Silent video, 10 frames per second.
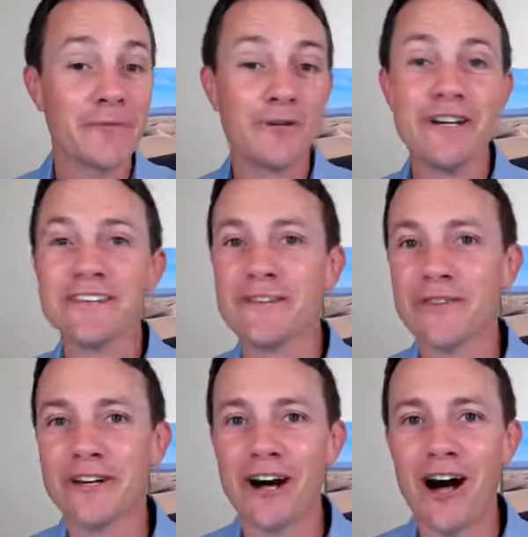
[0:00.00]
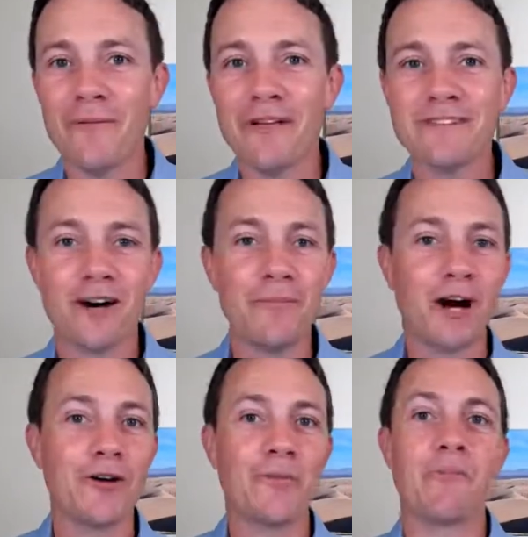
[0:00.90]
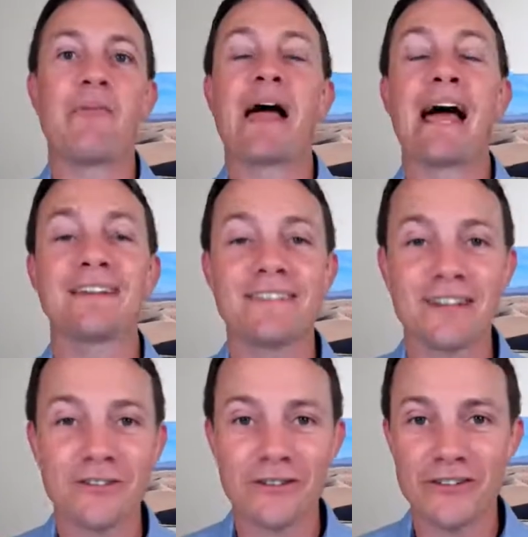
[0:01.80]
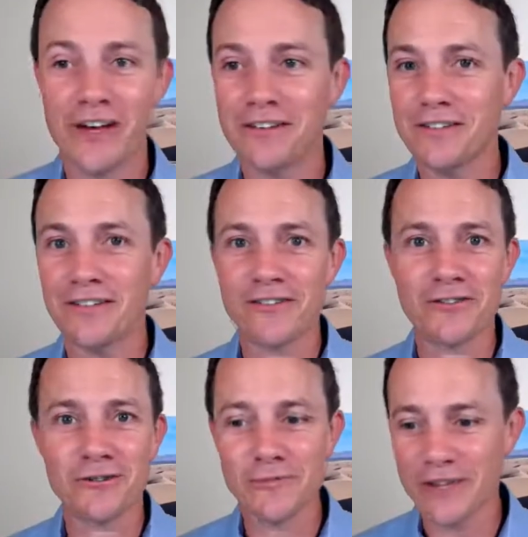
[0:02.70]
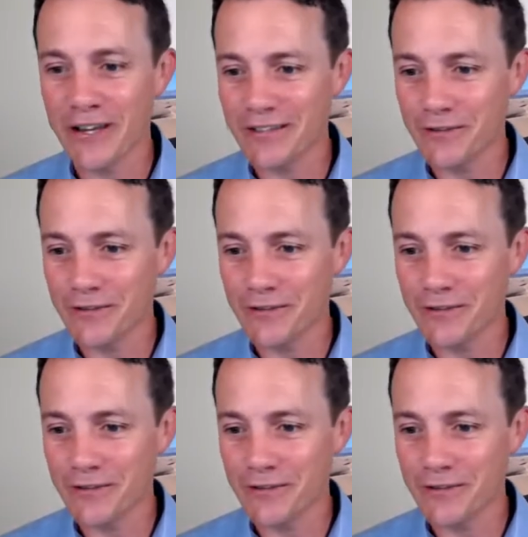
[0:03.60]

I'm reading some of the comments about past exercises, the Stroop test.